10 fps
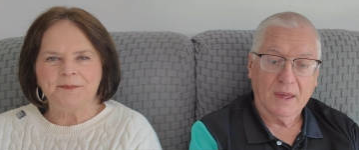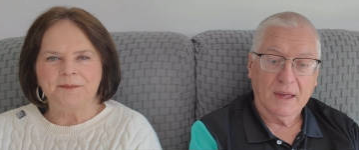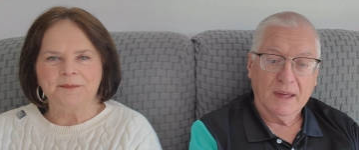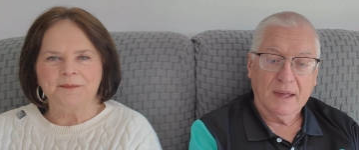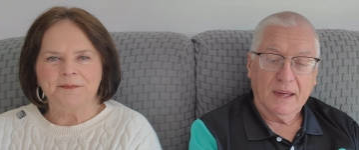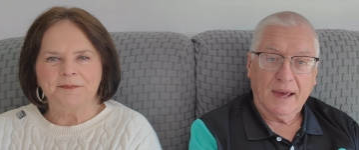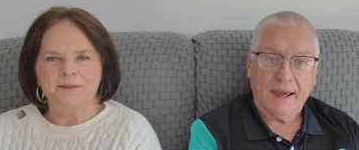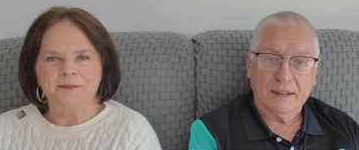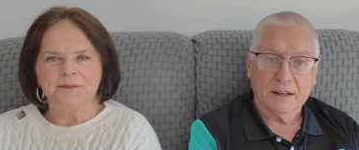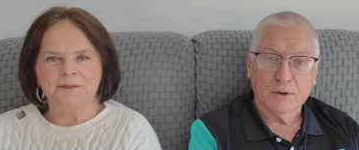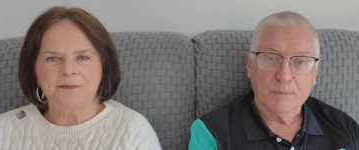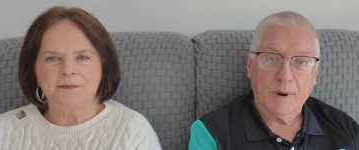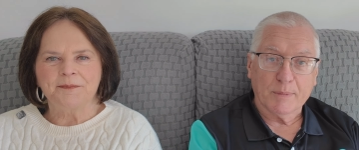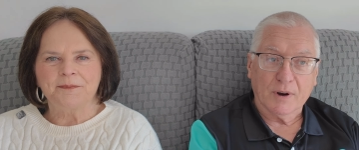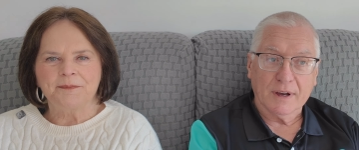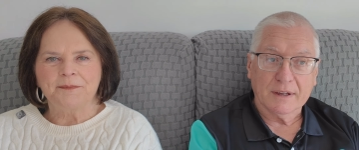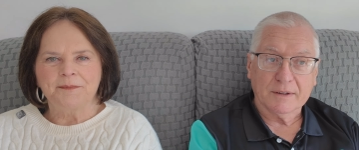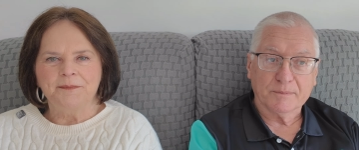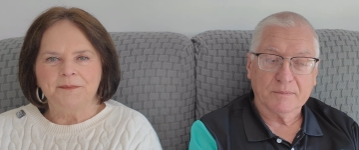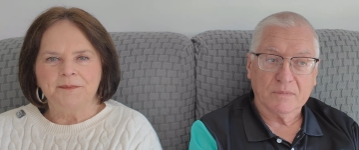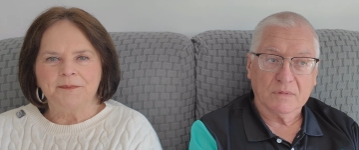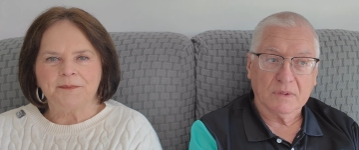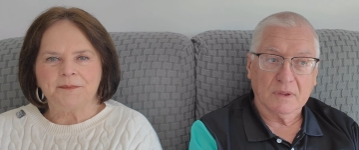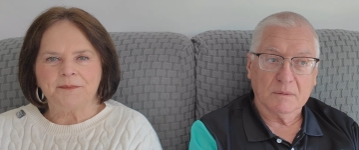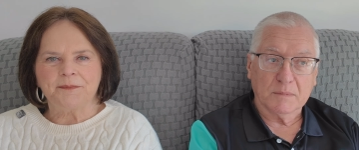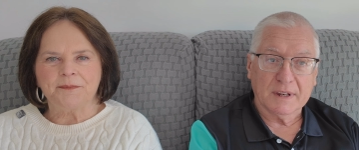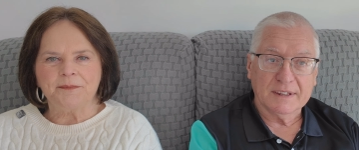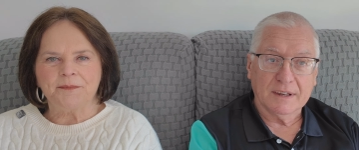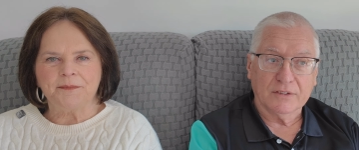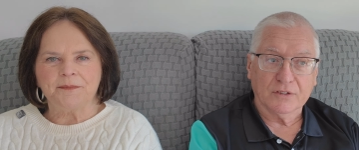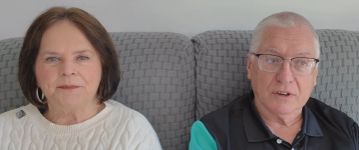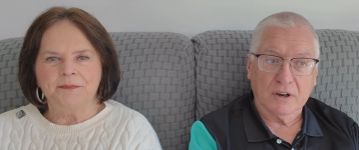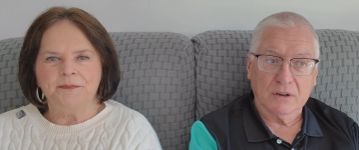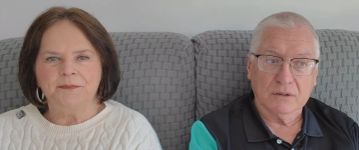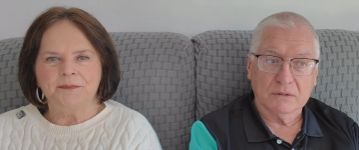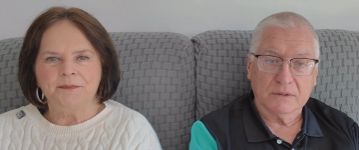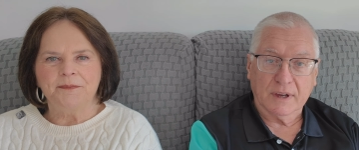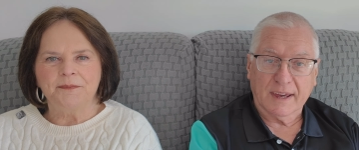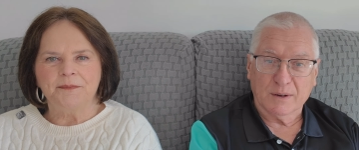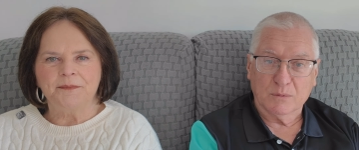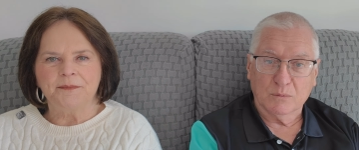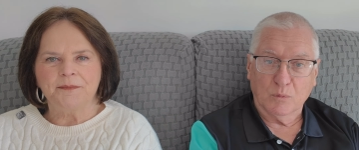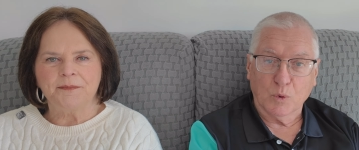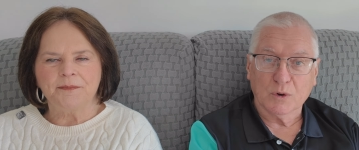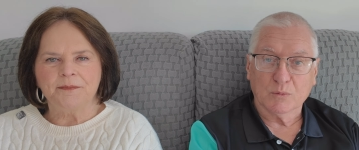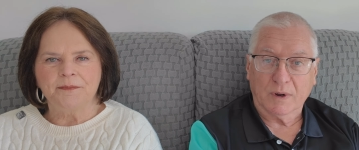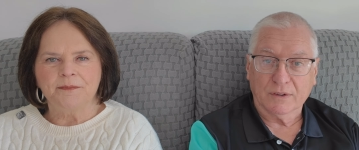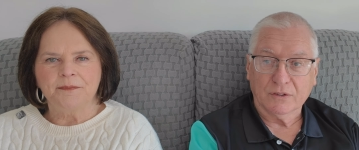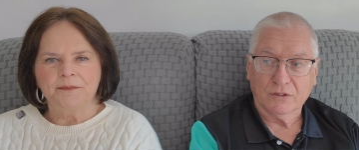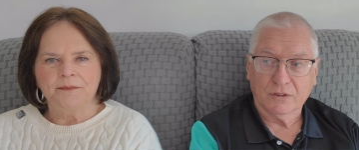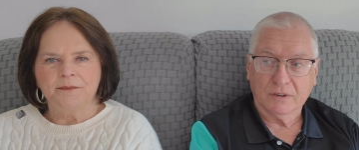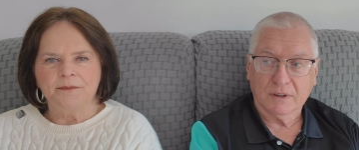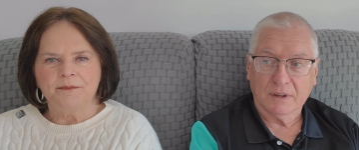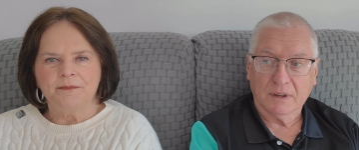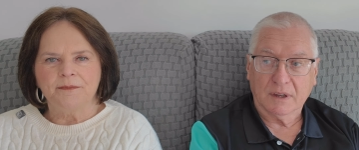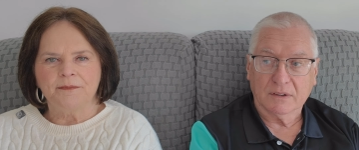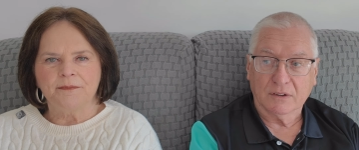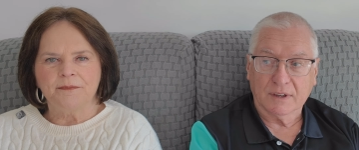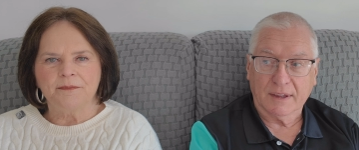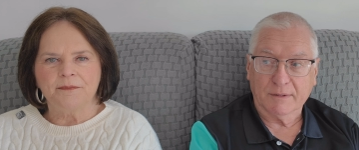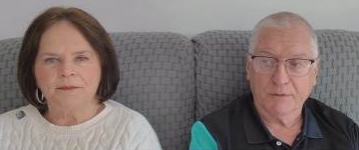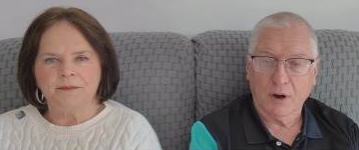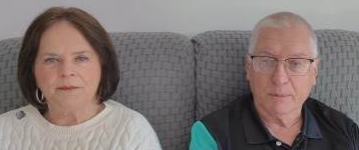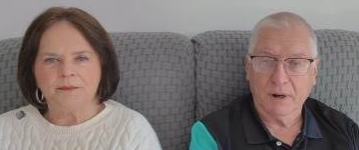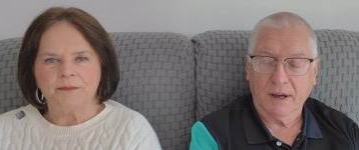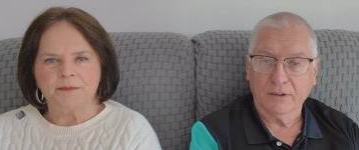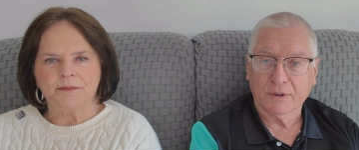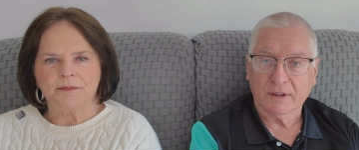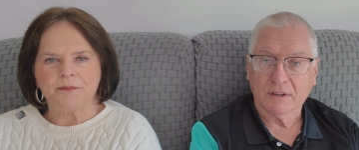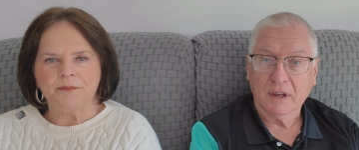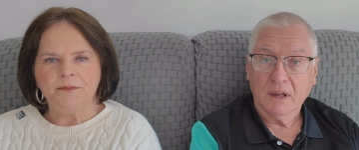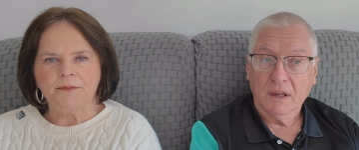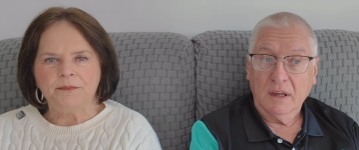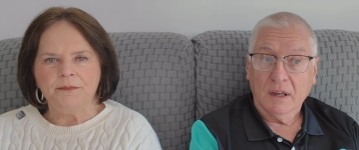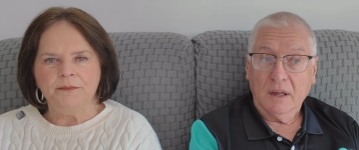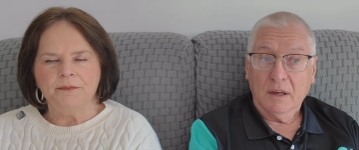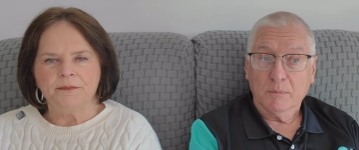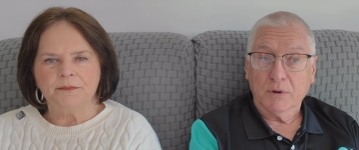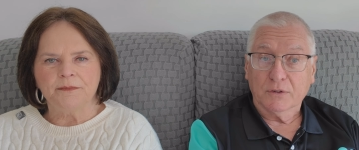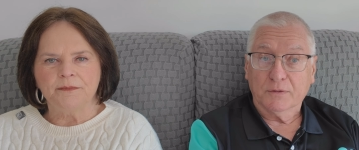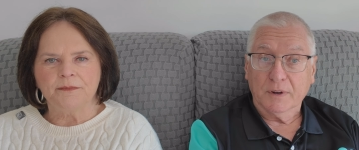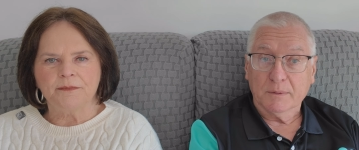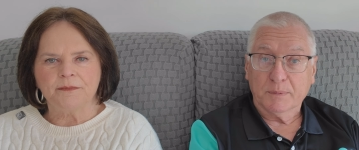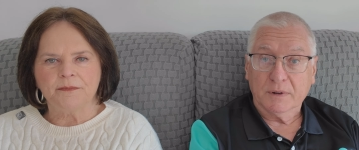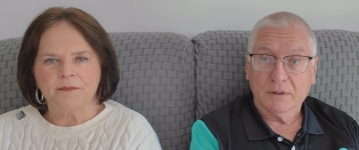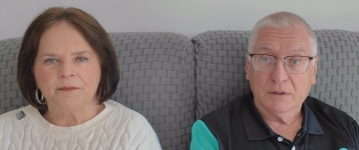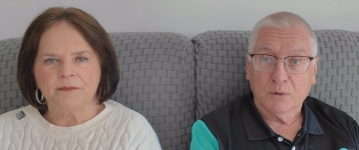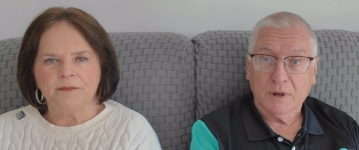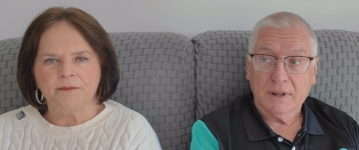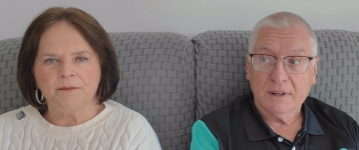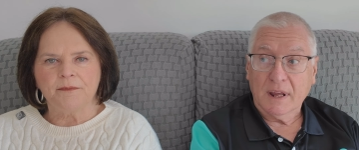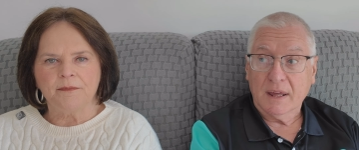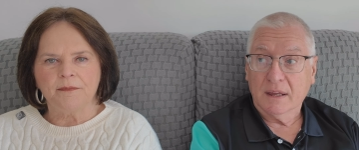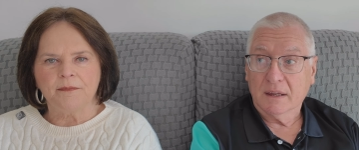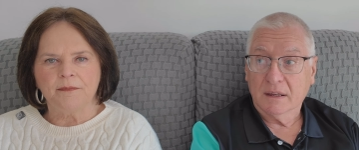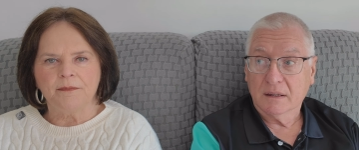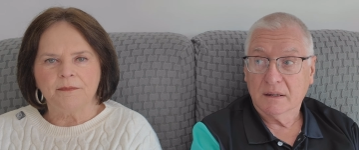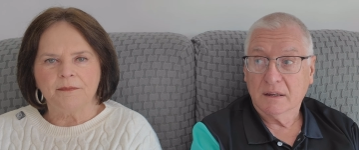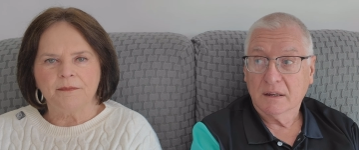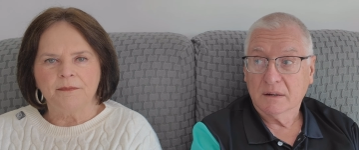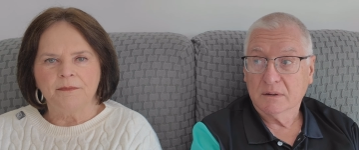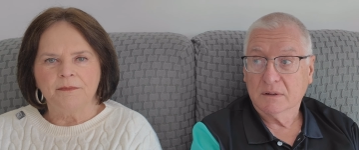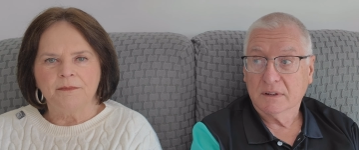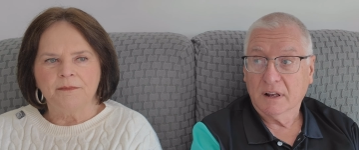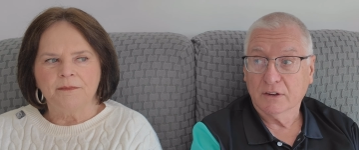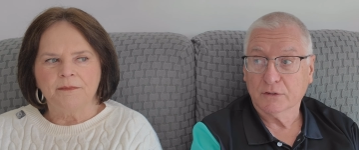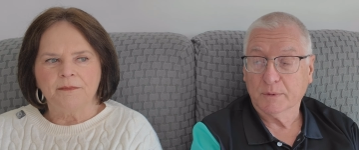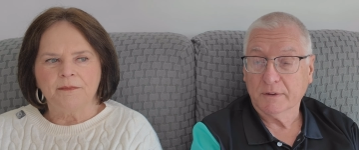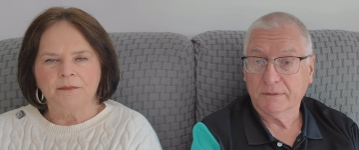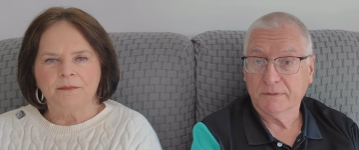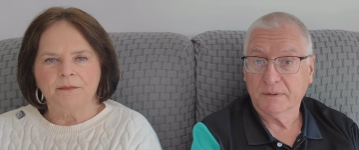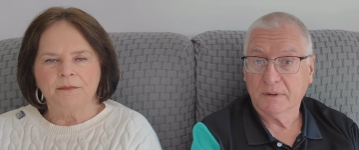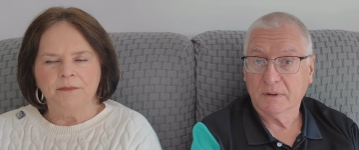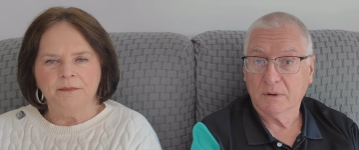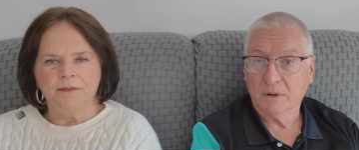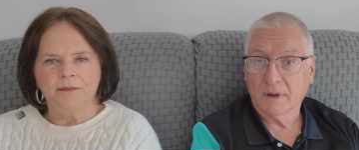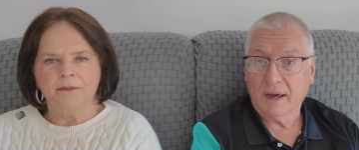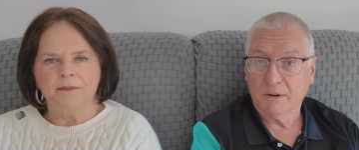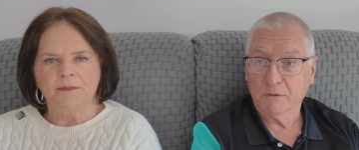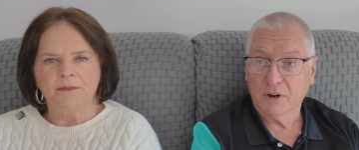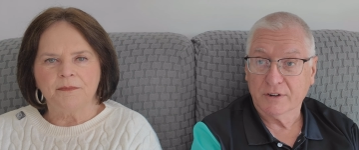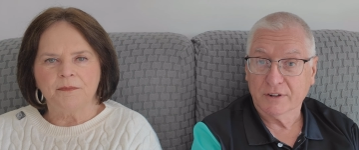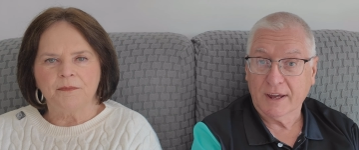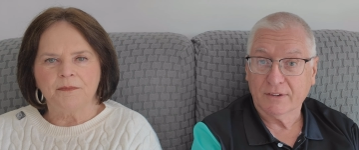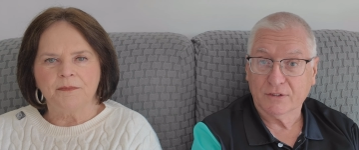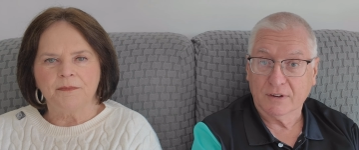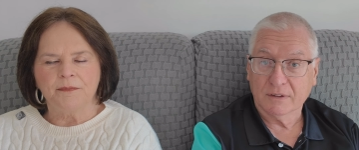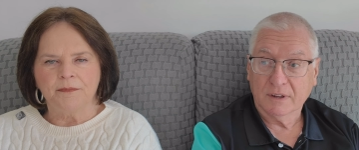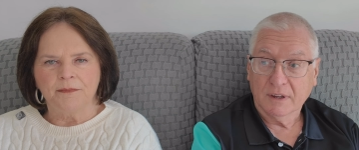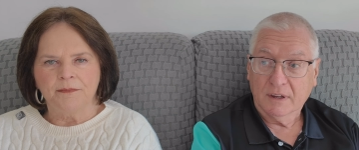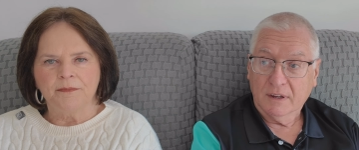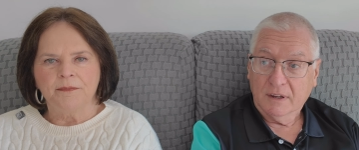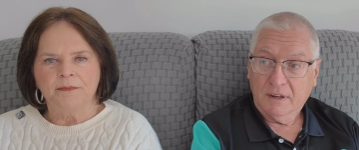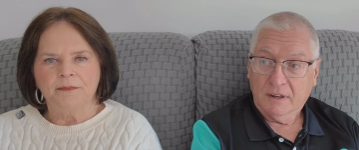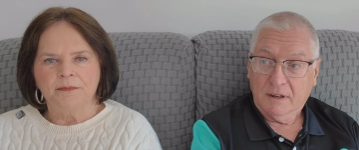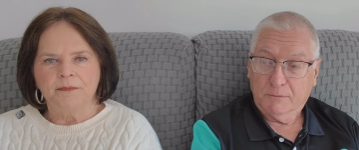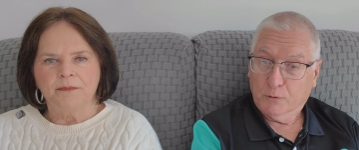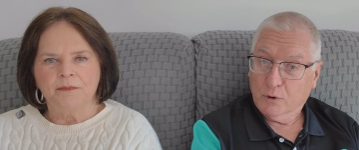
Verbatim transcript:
Speaker 1: Mm. And the little Popeye many years ago, they had wooden ones. Now they're fiberglass, and Prince Philip and Queen Elizabeth mm-hmm. had a ride on that. So, if